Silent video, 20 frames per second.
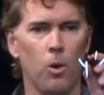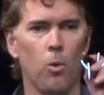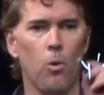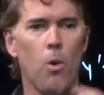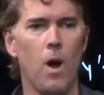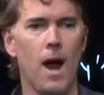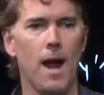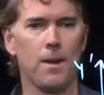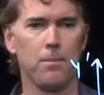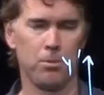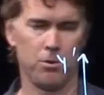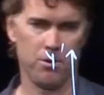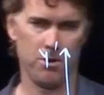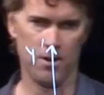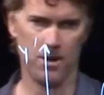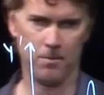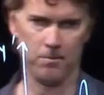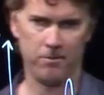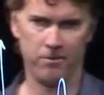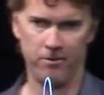y
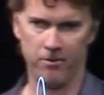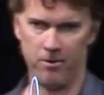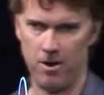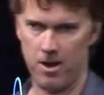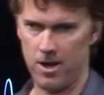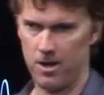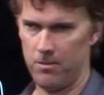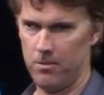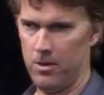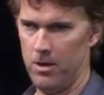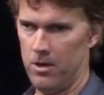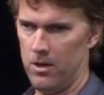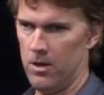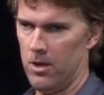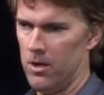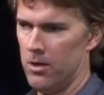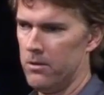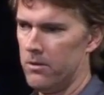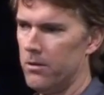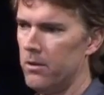prime frame
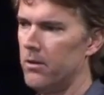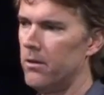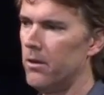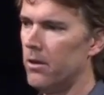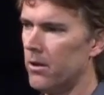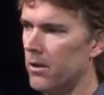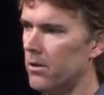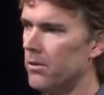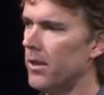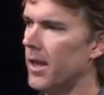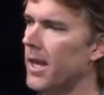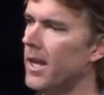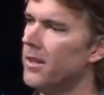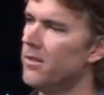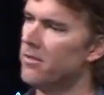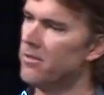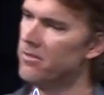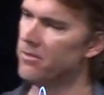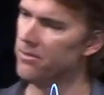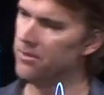to denote that
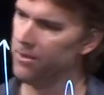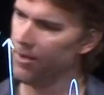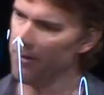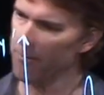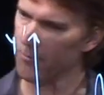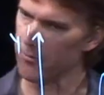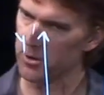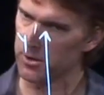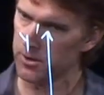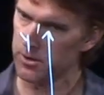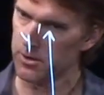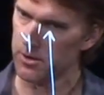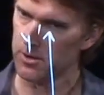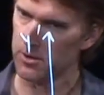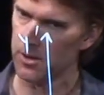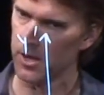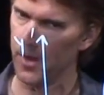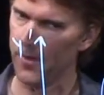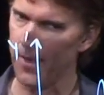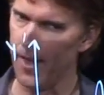it's different
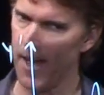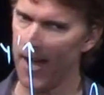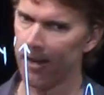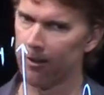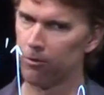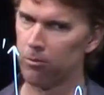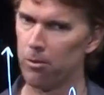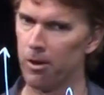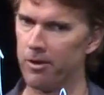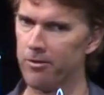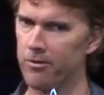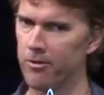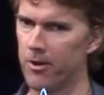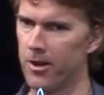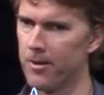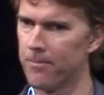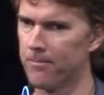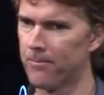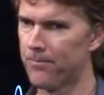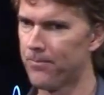than the xy
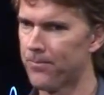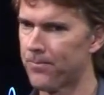frame.